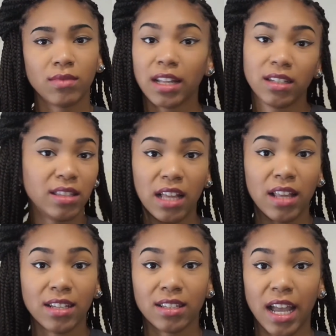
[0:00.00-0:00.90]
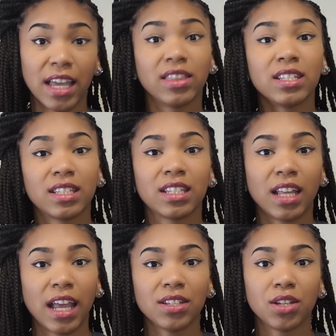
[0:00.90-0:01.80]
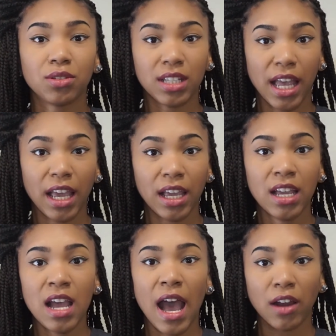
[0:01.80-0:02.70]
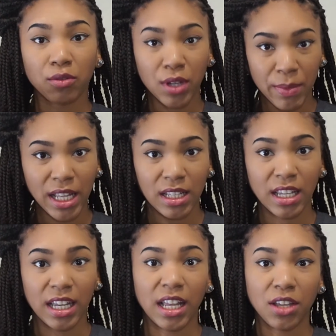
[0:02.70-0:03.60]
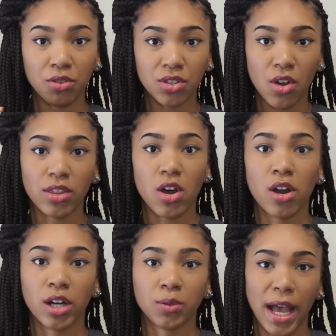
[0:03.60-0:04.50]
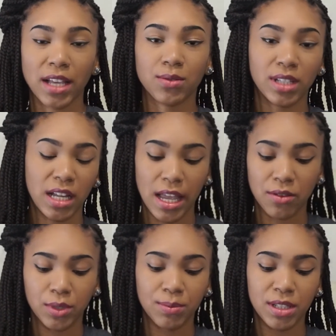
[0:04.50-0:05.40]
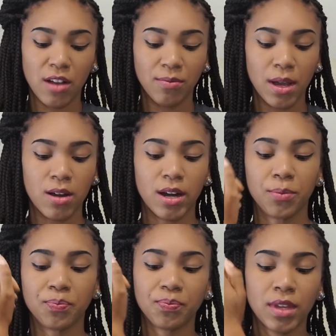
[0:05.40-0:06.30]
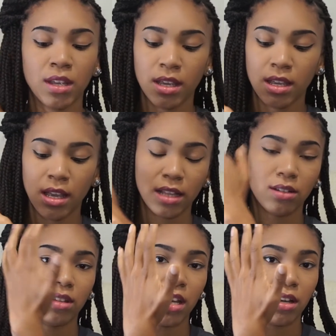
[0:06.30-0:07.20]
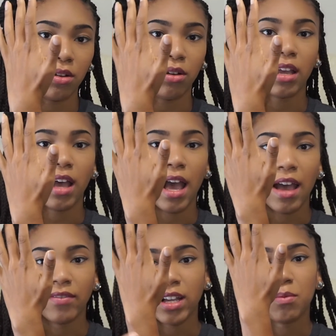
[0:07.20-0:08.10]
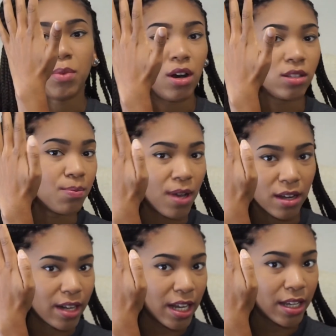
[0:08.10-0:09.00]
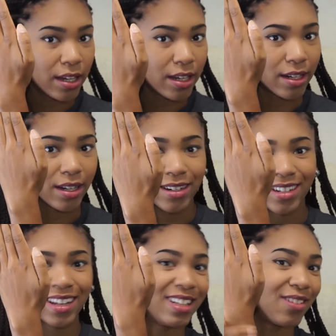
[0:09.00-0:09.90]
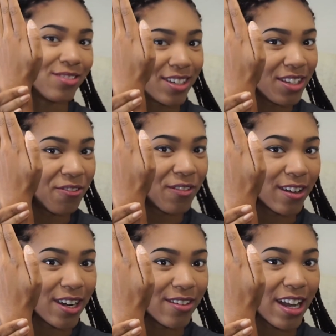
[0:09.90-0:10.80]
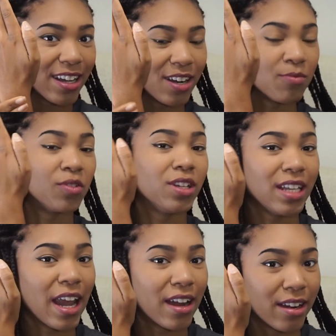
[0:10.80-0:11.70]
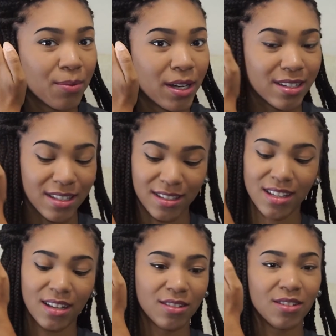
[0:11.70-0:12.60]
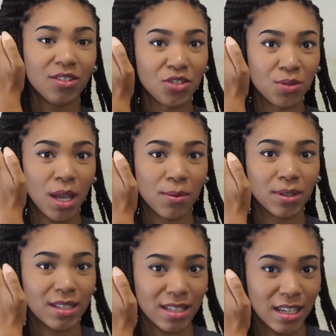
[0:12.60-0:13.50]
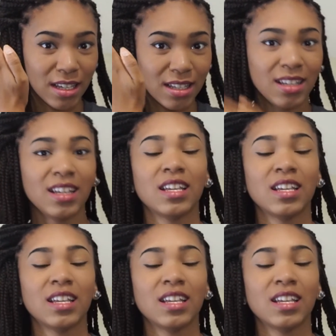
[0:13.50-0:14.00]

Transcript: I did that last night, and this today. So today I remade it again, and you saw the hard wax when I like ripped it off my arm. I don't know, I have like a bald spot right here, and I'm really furry right here. I'm a really hairy person, so you should be able to see it.